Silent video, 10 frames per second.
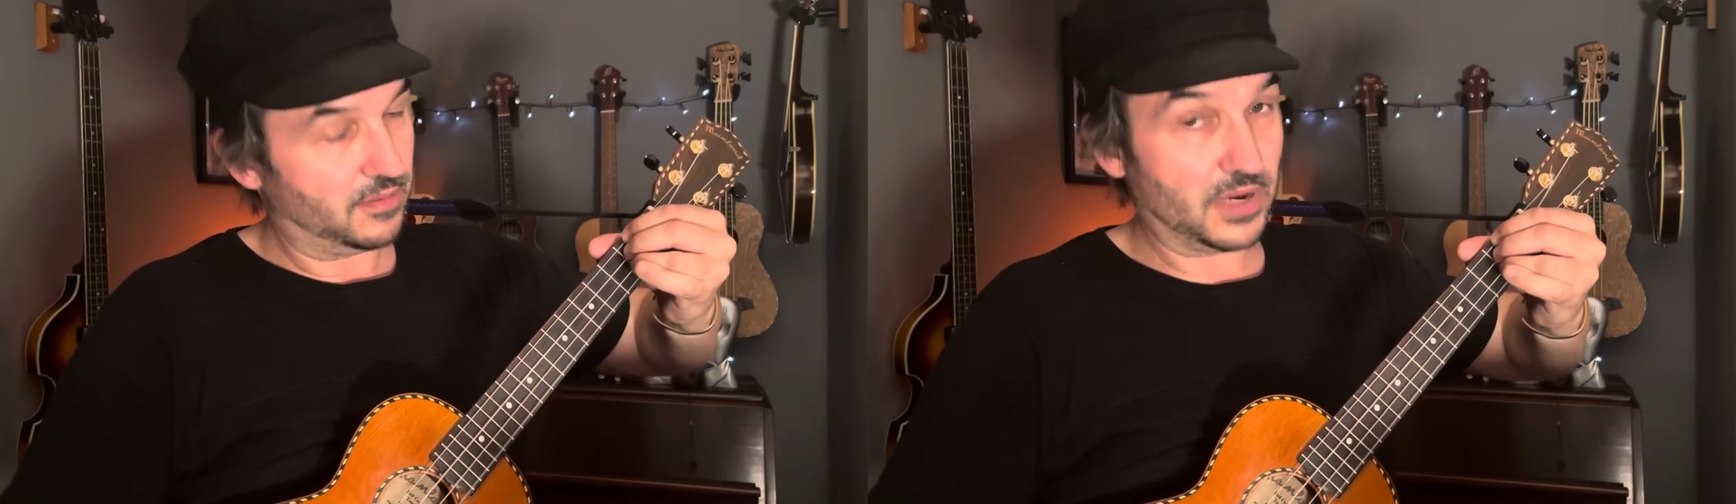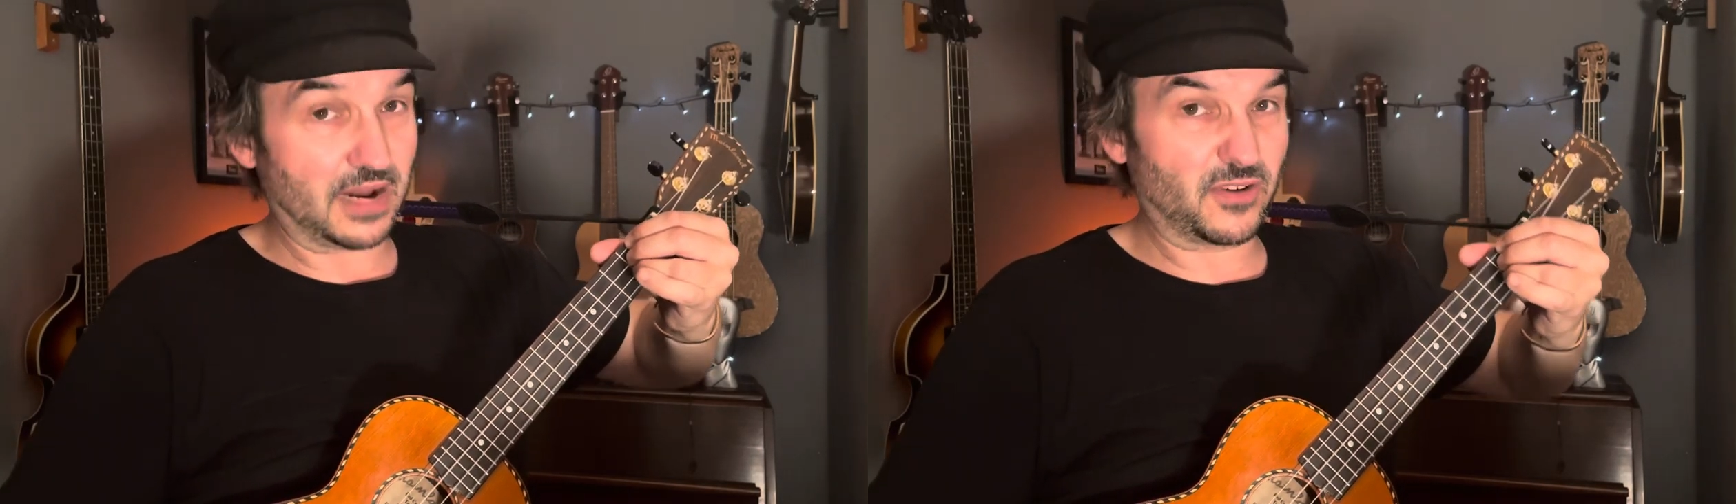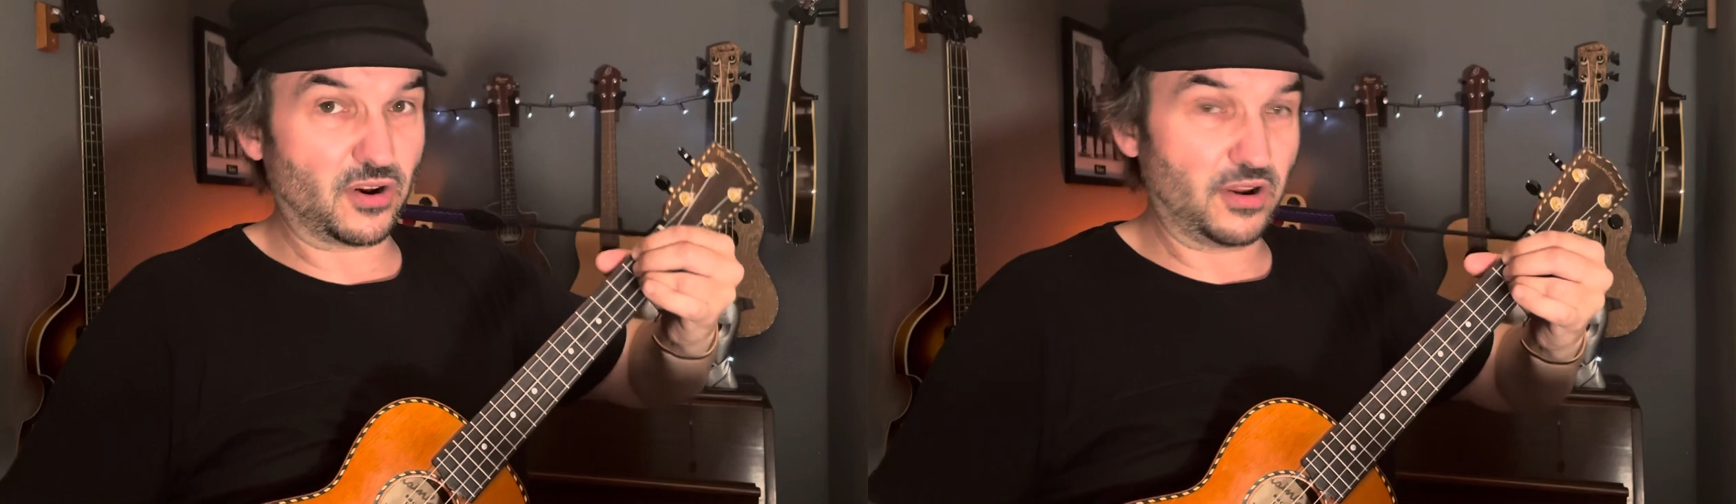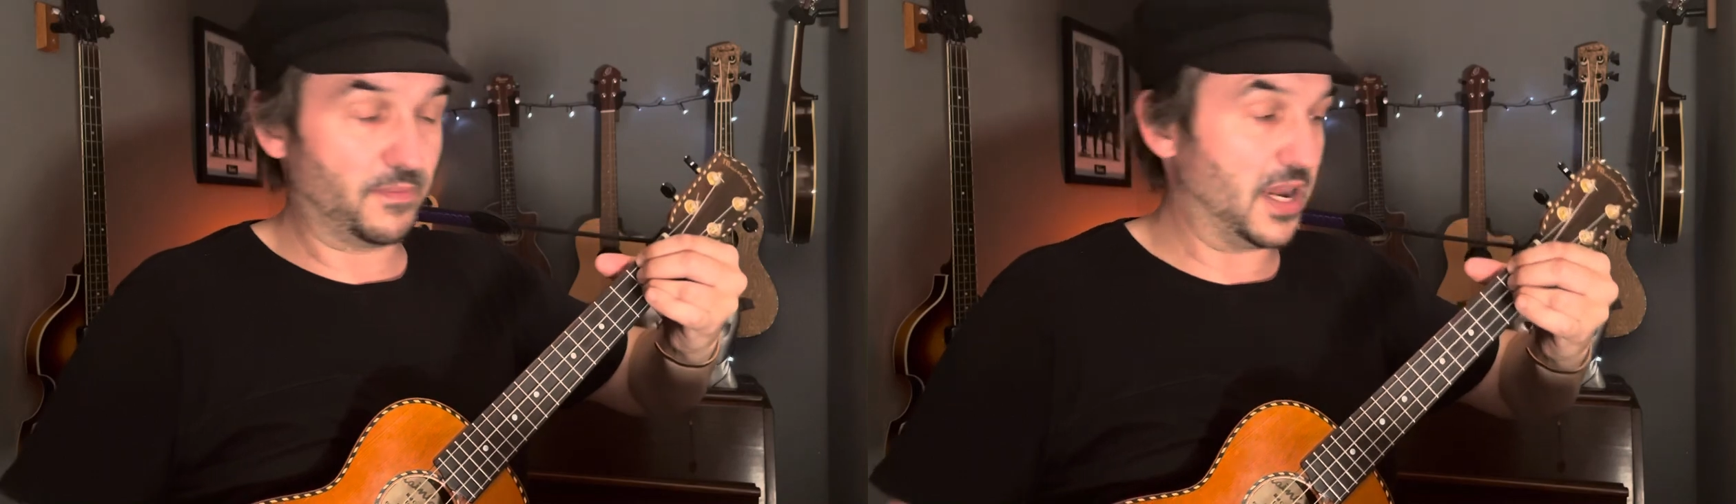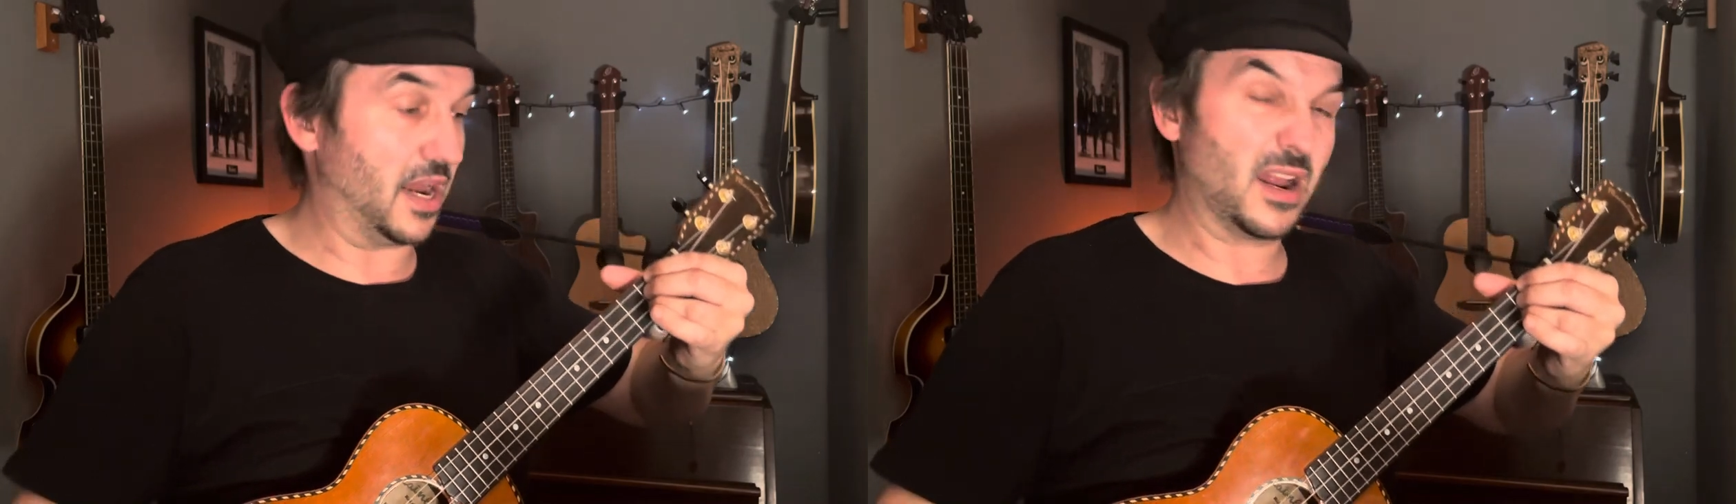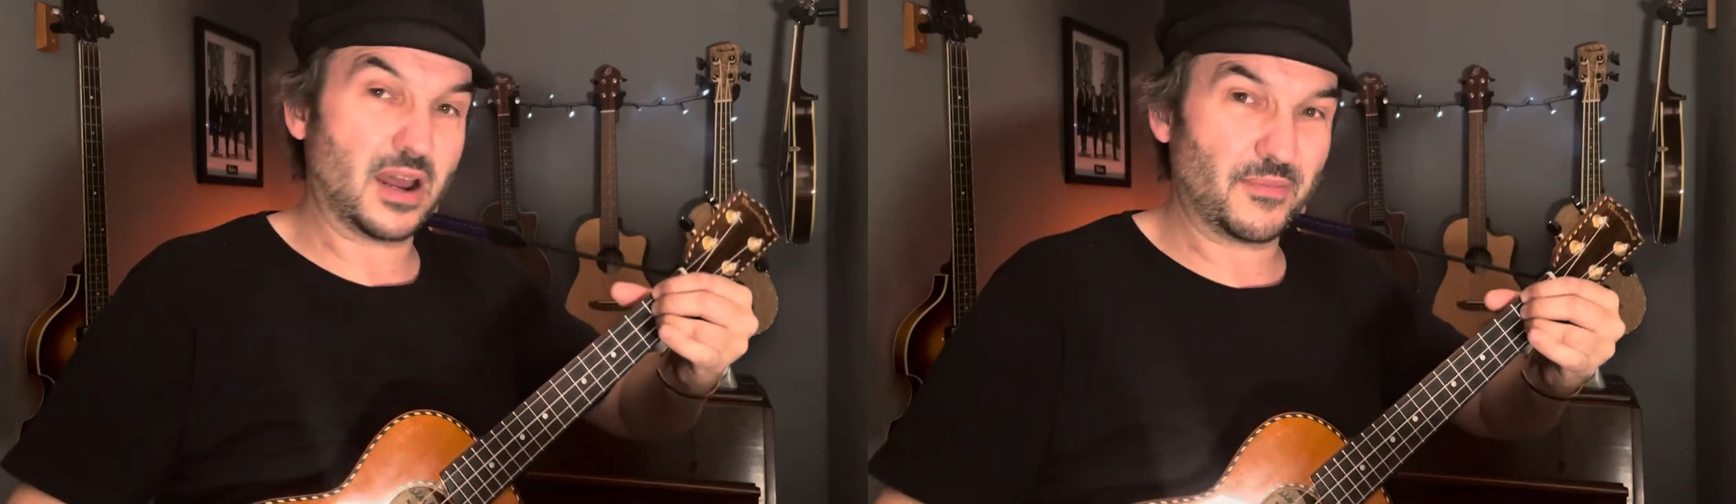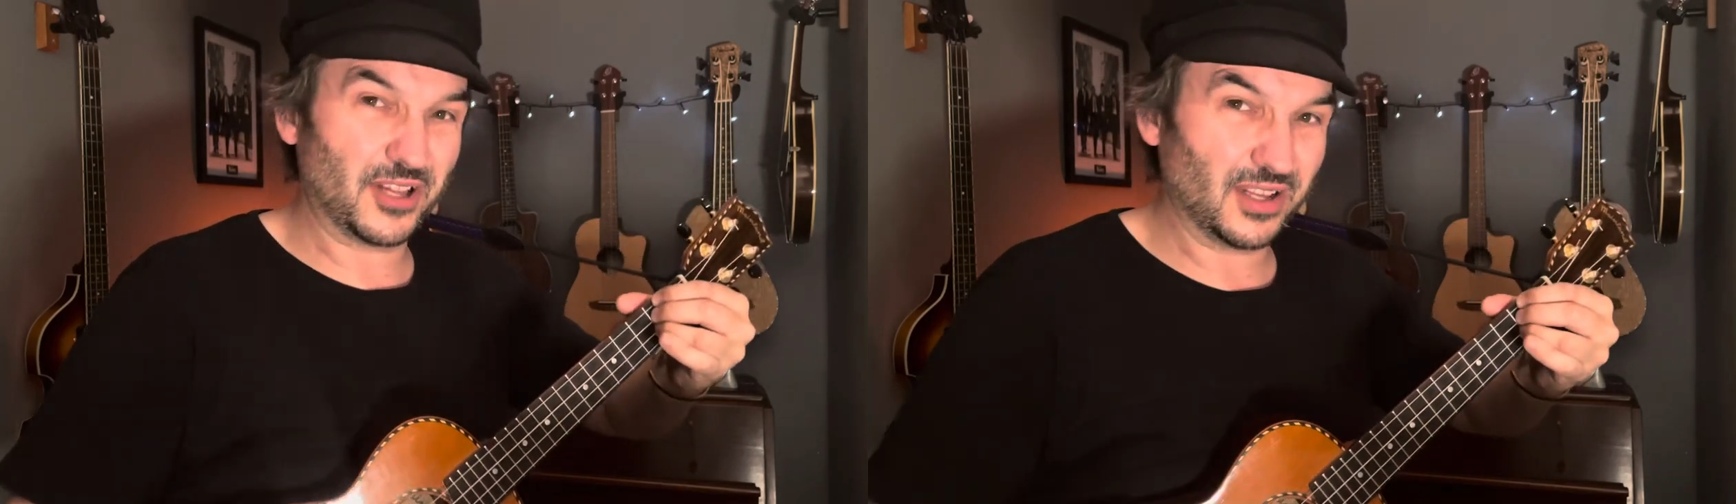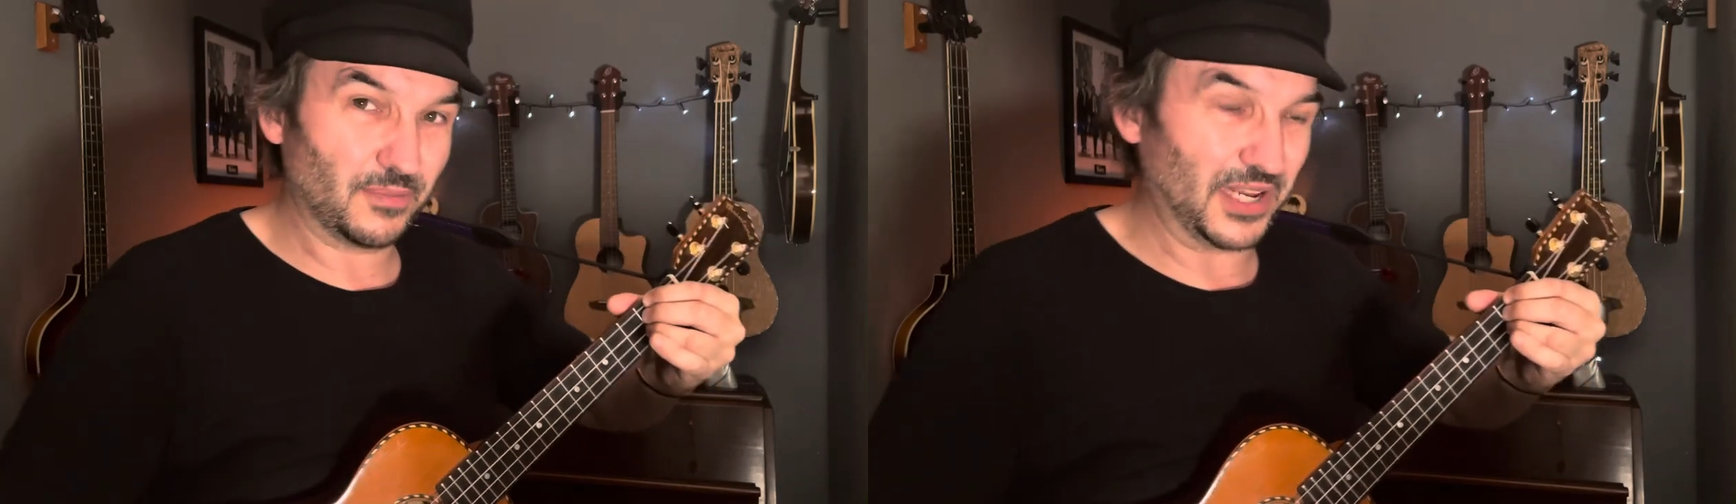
I've got to admit, I'm a little